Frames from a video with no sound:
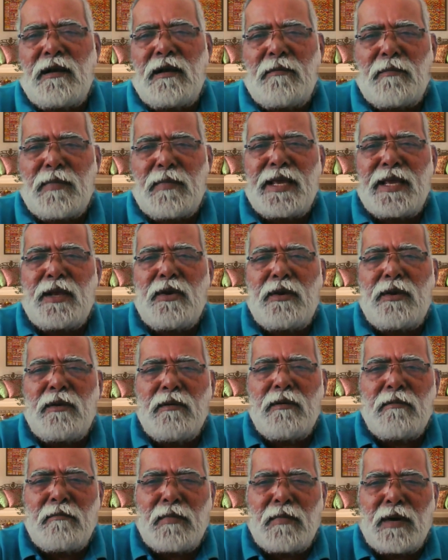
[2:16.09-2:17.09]
my
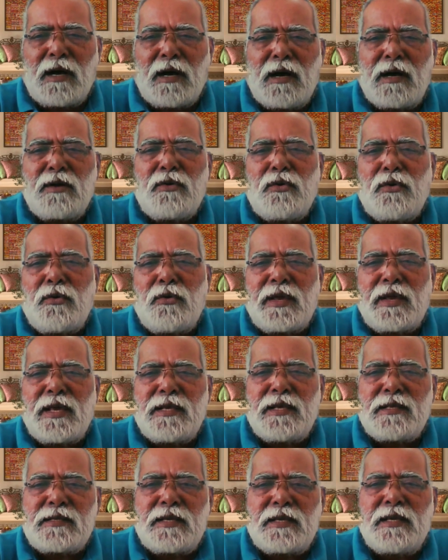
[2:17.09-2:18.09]
Mahaguru
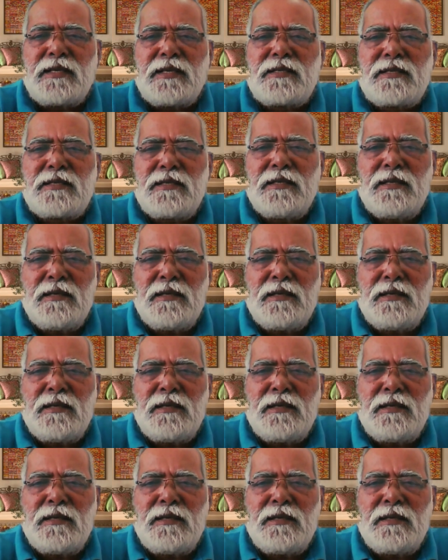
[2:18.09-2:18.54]
KSK is